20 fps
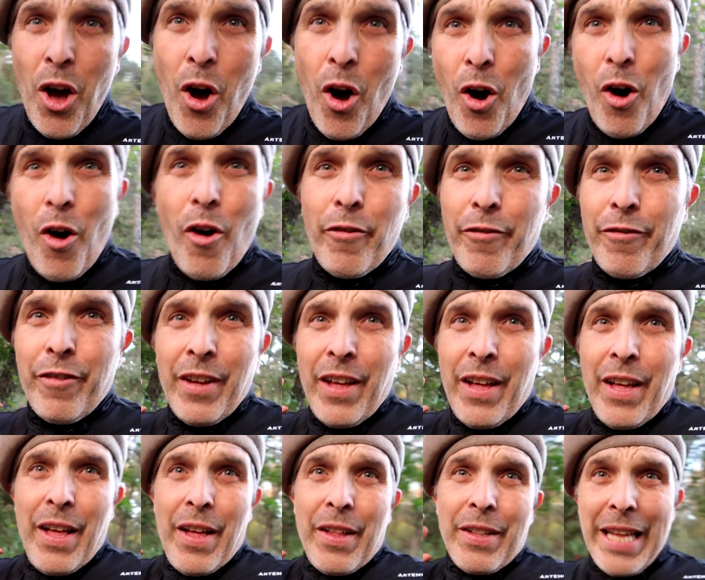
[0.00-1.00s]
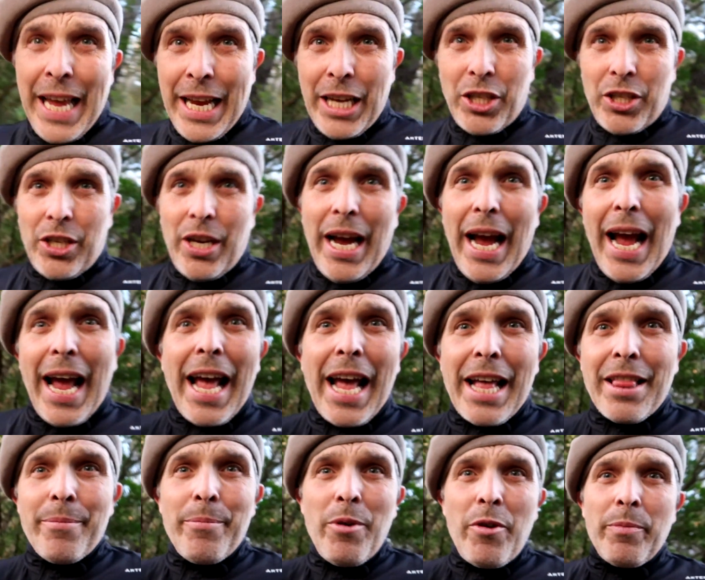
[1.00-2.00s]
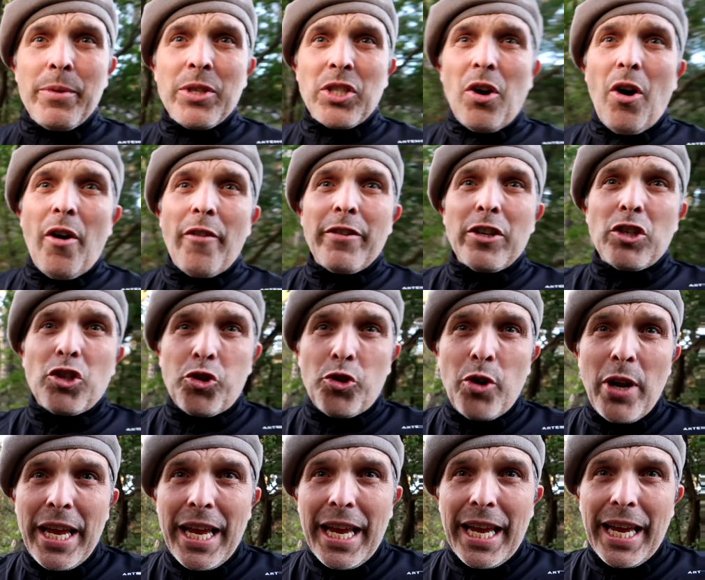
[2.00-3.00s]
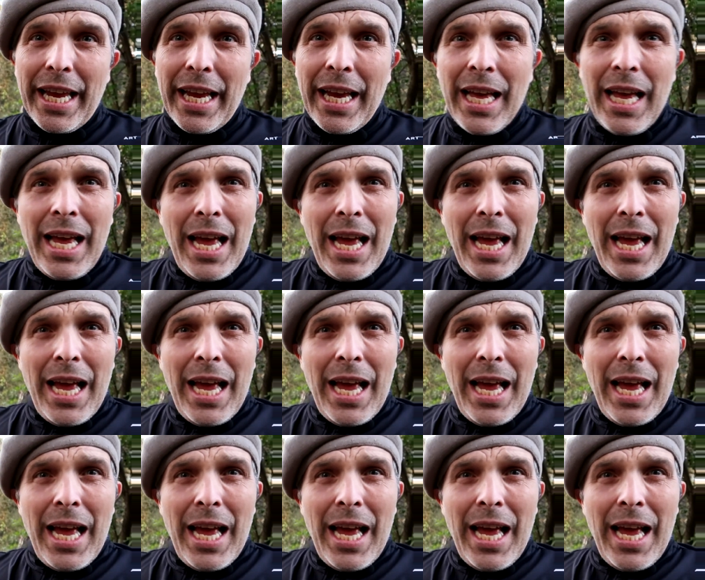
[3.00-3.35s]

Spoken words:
of nature and the movements of a tree.